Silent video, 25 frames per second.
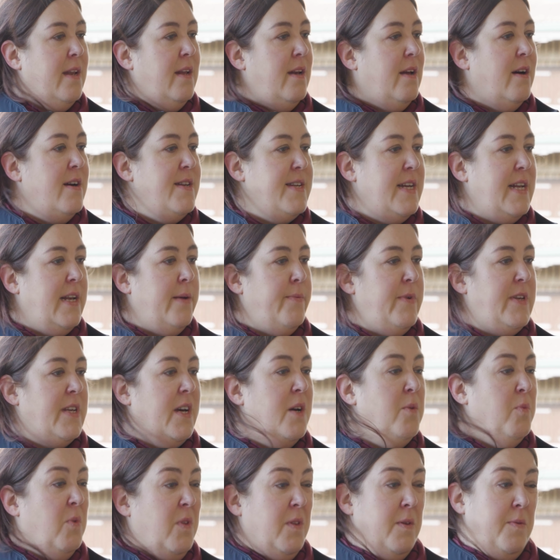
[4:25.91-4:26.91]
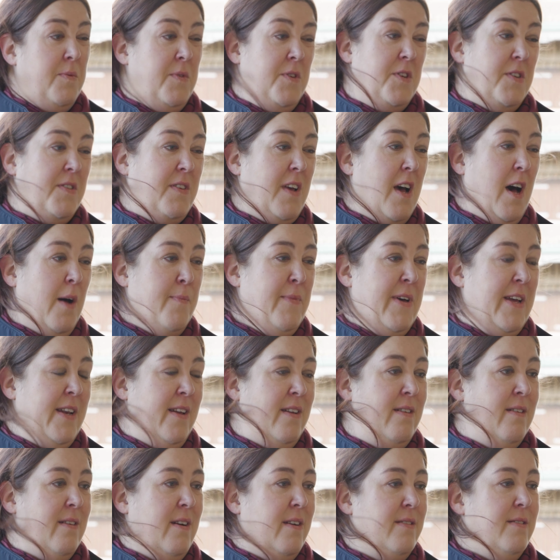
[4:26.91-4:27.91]
and ideally we don't want them to just come
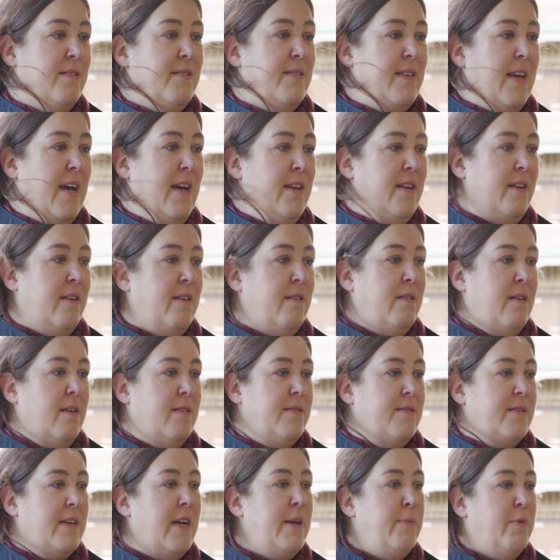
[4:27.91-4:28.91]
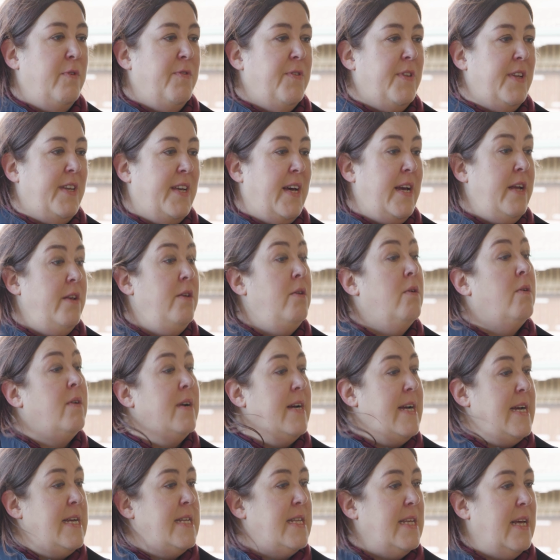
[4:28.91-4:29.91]
in and stand in a stable for the day
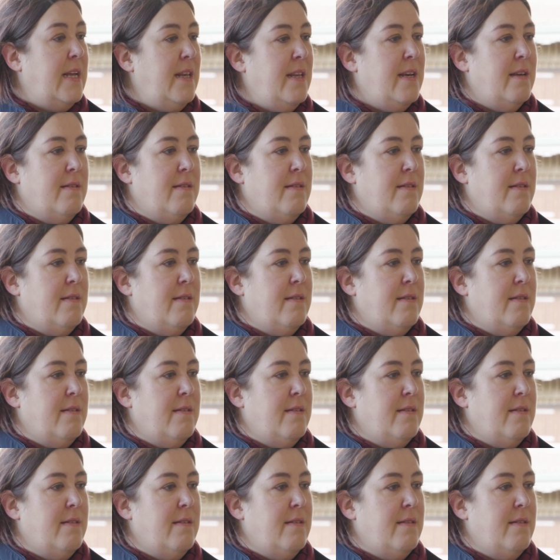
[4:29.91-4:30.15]
not eating.